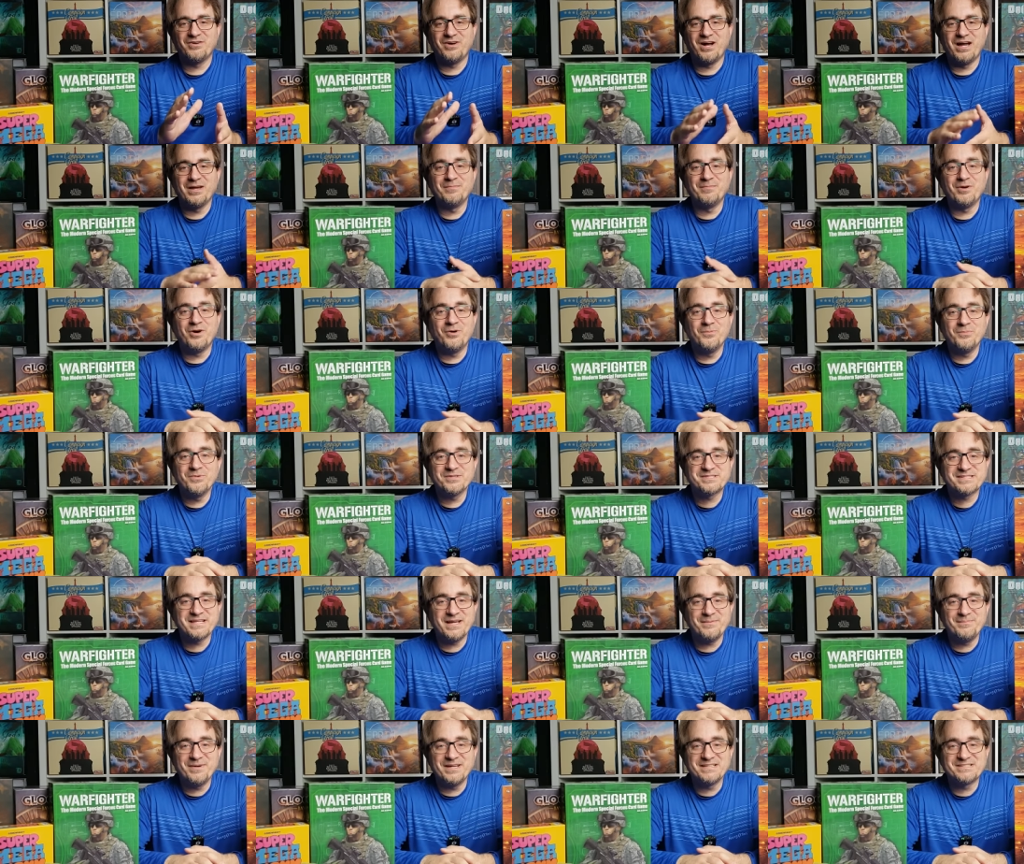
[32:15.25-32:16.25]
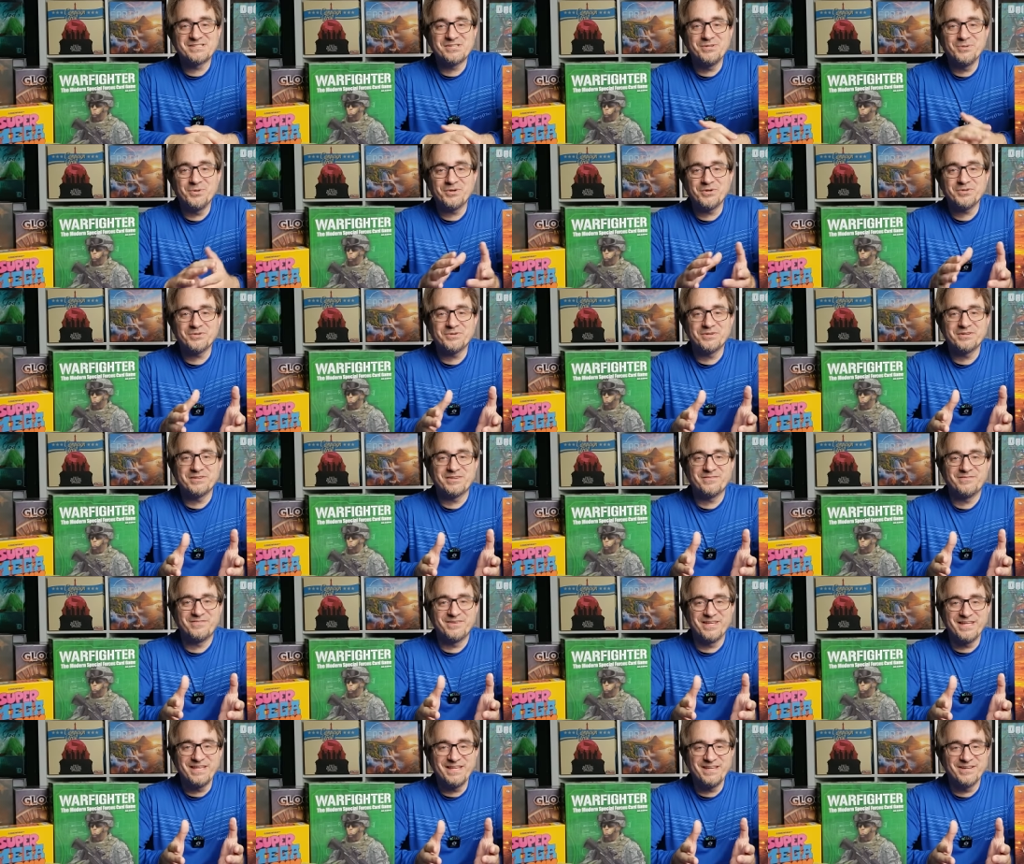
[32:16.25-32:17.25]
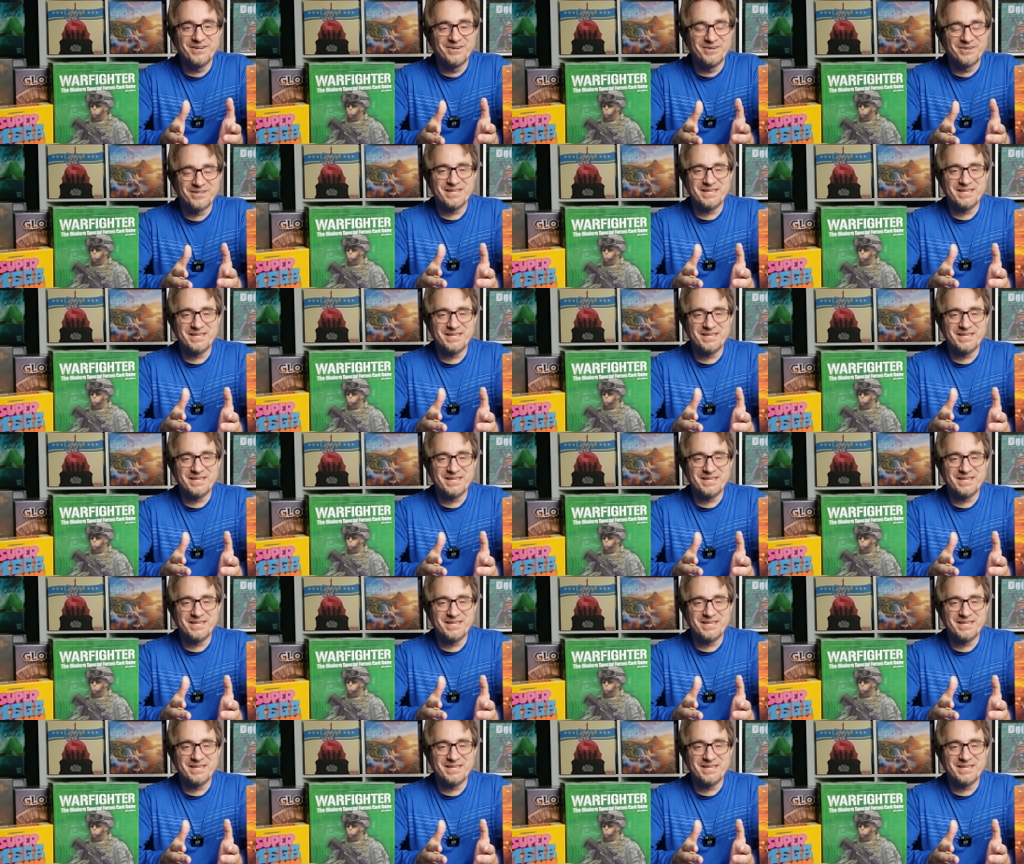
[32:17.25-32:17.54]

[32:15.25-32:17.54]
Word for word: I'm almost at my 200th video.